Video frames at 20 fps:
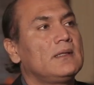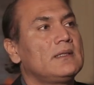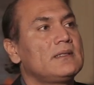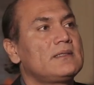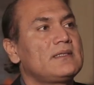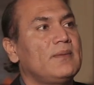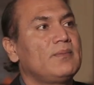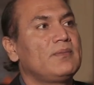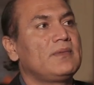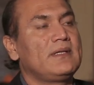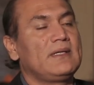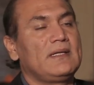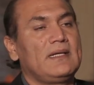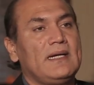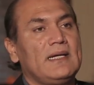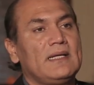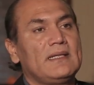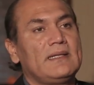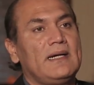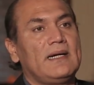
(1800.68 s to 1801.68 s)
something
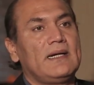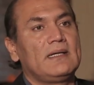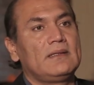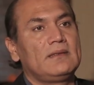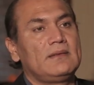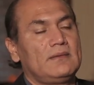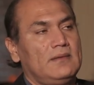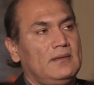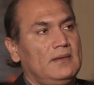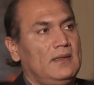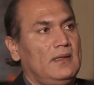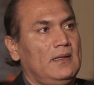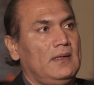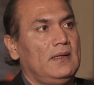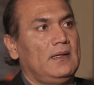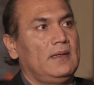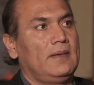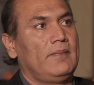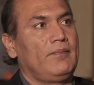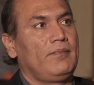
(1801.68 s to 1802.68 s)
like that,
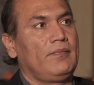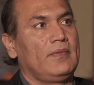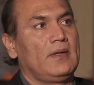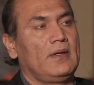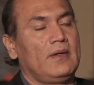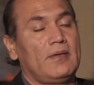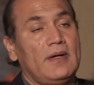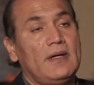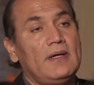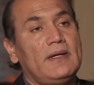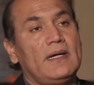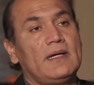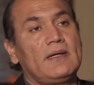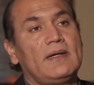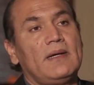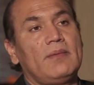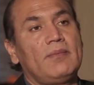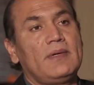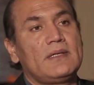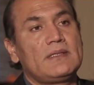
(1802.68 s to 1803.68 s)
great
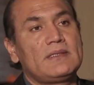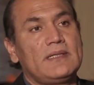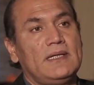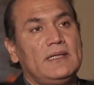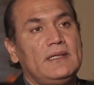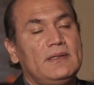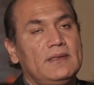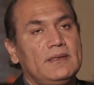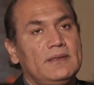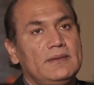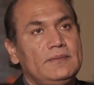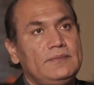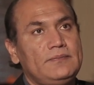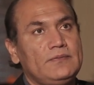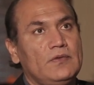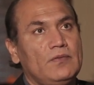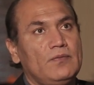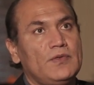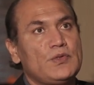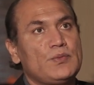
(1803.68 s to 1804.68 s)
academic center,
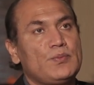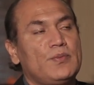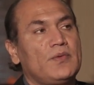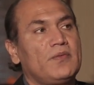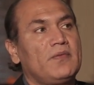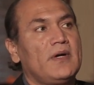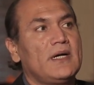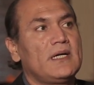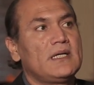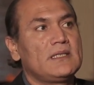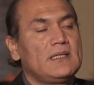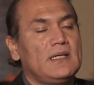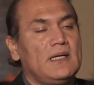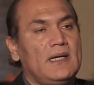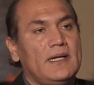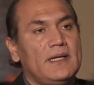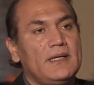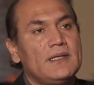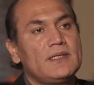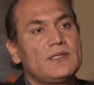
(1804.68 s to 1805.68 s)
which provide the
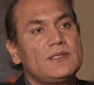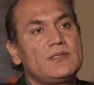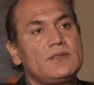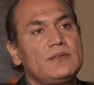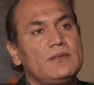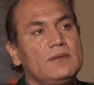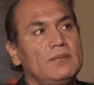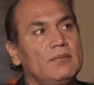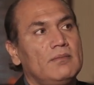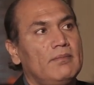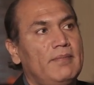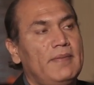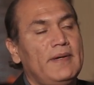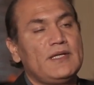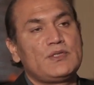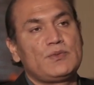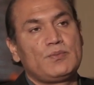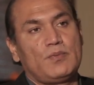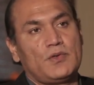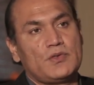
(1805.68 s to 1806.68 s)
highest,
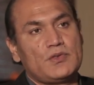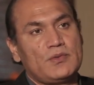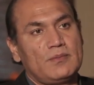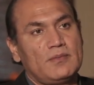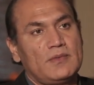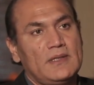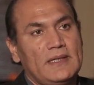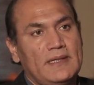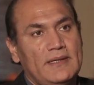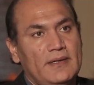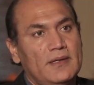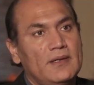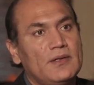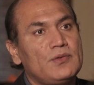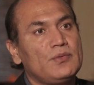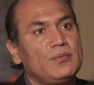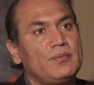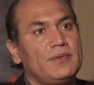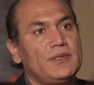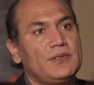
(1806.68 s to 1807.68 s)
best possible care
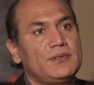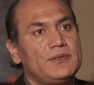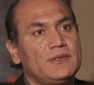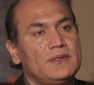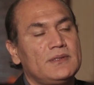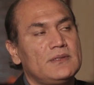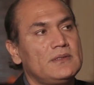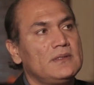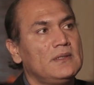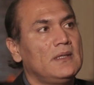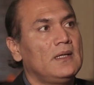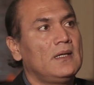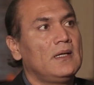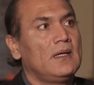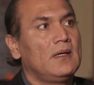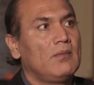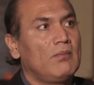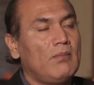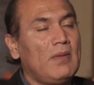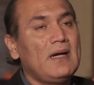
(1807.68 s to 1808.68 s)
to patients.
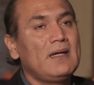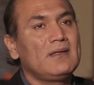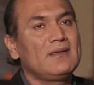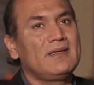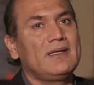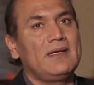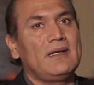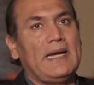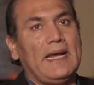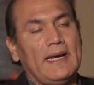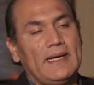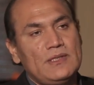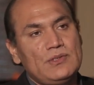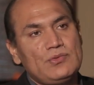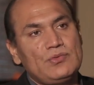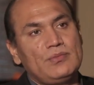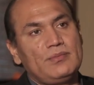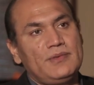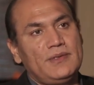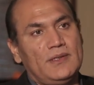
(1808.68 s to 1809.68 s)
But there has
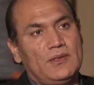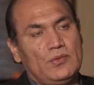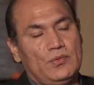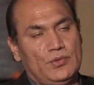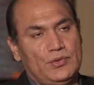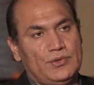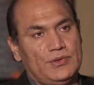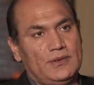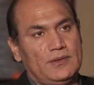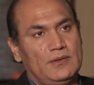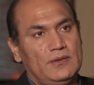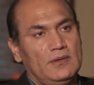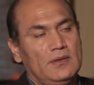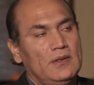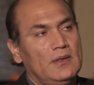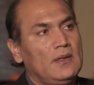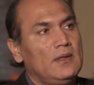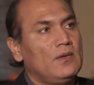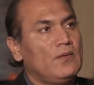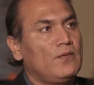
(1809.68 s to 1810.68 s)
to be a cushion
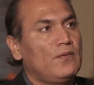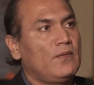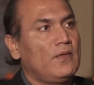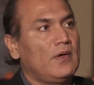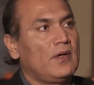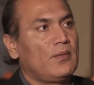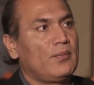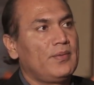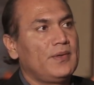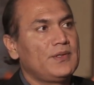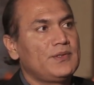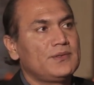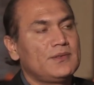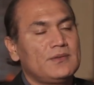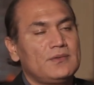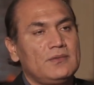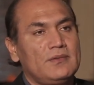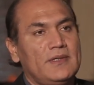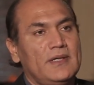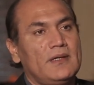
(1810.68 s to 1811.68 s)
for
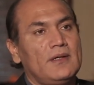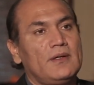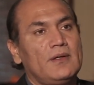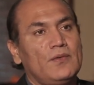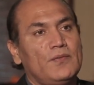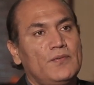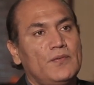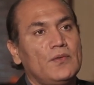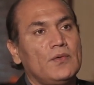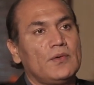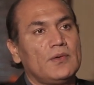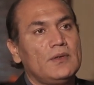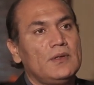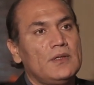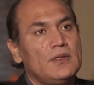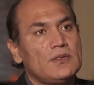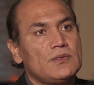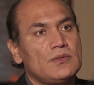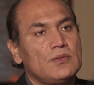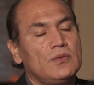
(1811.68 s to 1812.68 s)
patients who cannot afford.
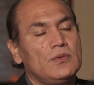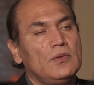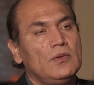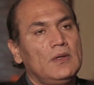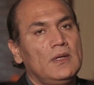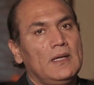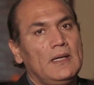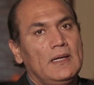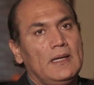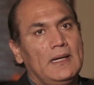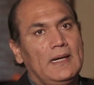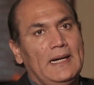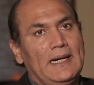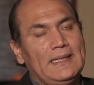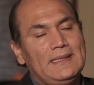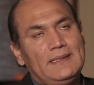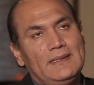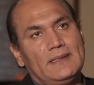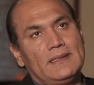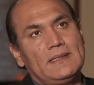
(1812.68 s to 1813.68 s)
So
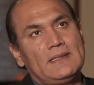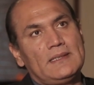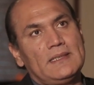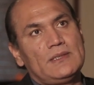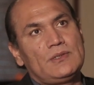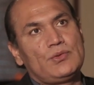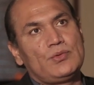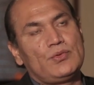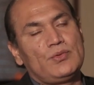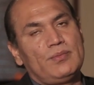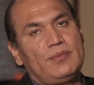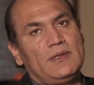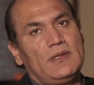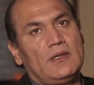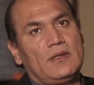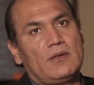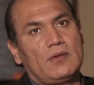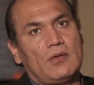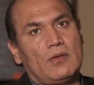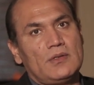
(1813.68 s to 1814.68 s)
I think it should be
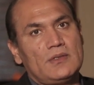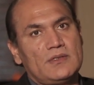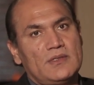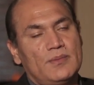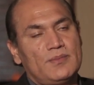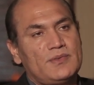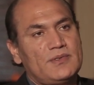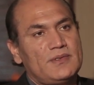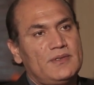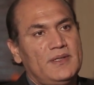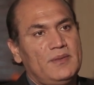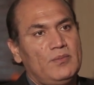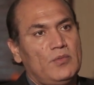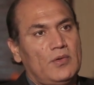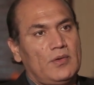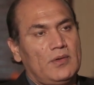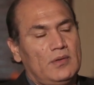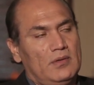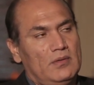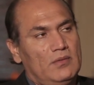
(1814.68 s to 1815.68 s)
a cross-subsidy
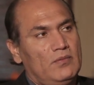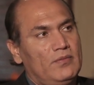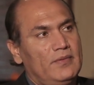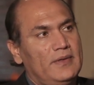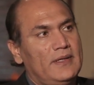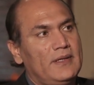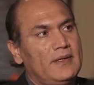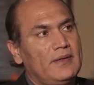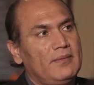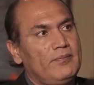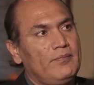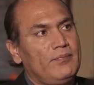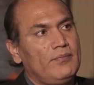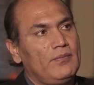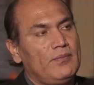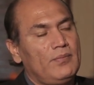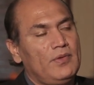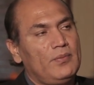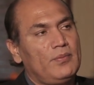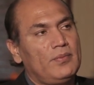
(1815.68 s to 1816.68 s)
model where
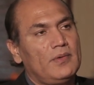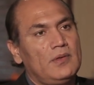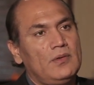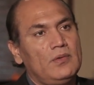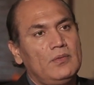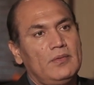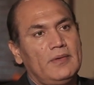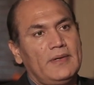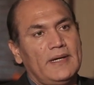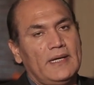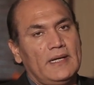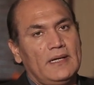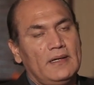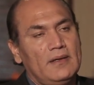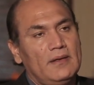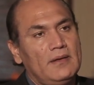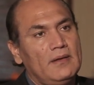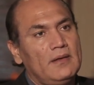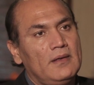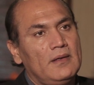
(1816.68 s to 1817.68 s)
people who
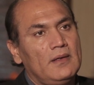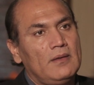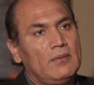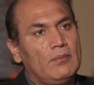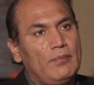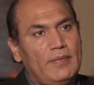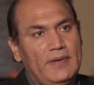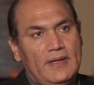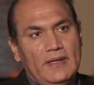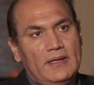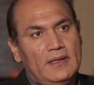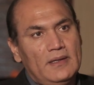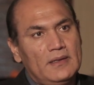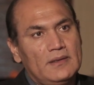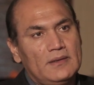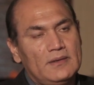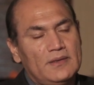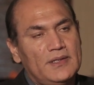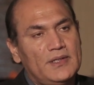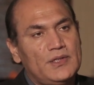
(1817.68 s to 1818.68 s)
can pay,
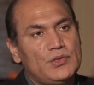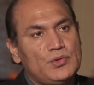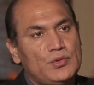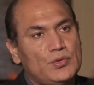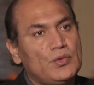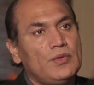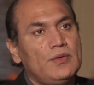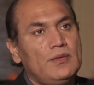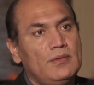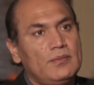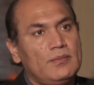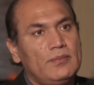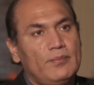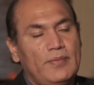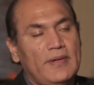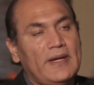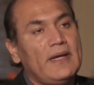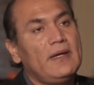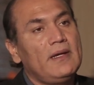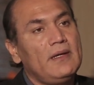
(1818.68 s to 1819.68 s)
they should
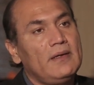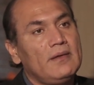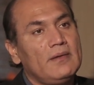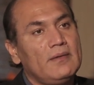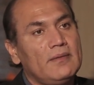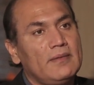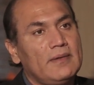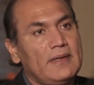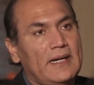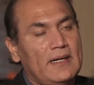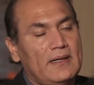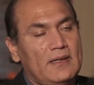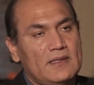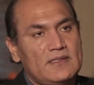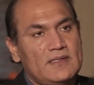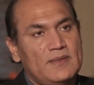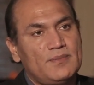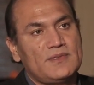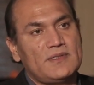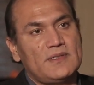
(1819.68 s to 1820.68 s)
pay at a
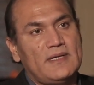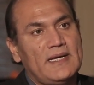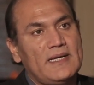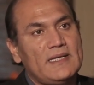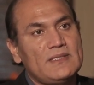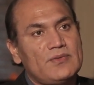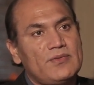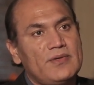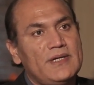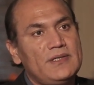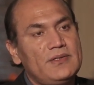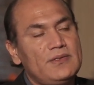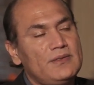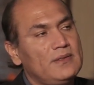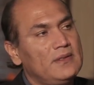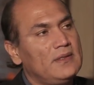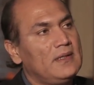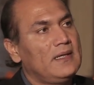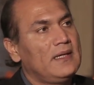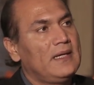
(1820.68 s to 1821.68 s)
subsidized rate,
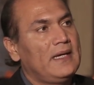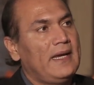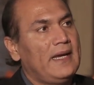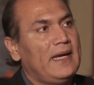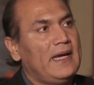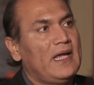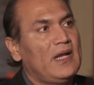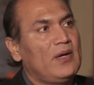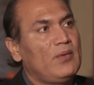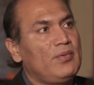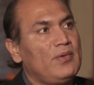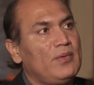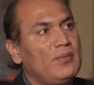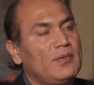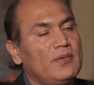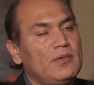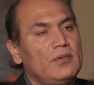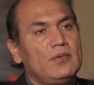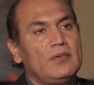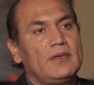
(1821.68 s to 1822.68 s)
and
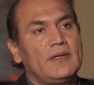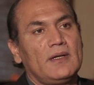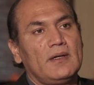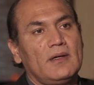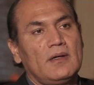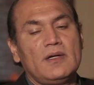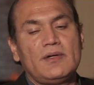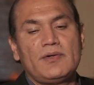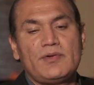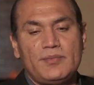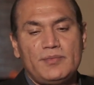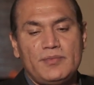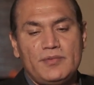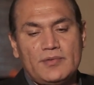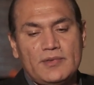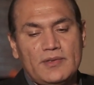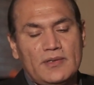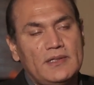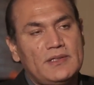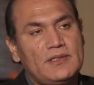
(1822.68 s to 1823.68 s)
people who can
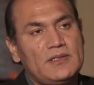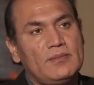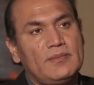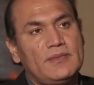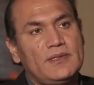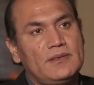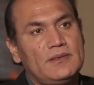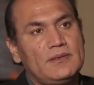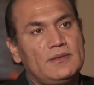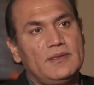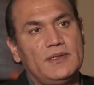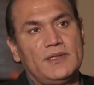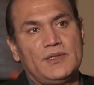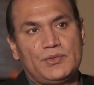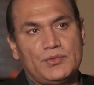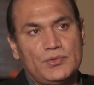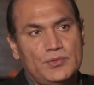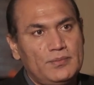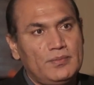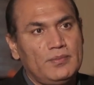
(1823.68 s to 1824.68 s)
contribute a little bit, they
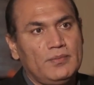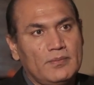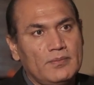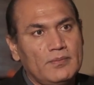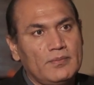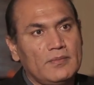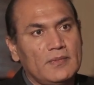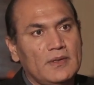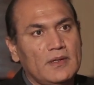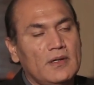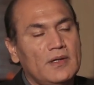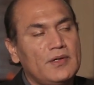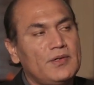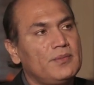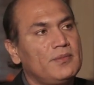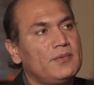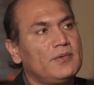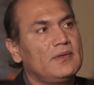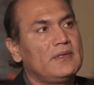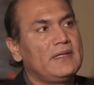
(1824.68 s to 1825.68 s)
should
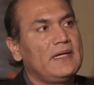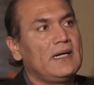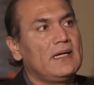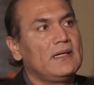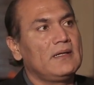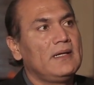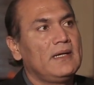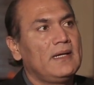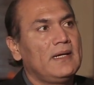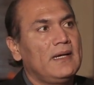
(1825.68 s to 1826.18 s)
contribute that,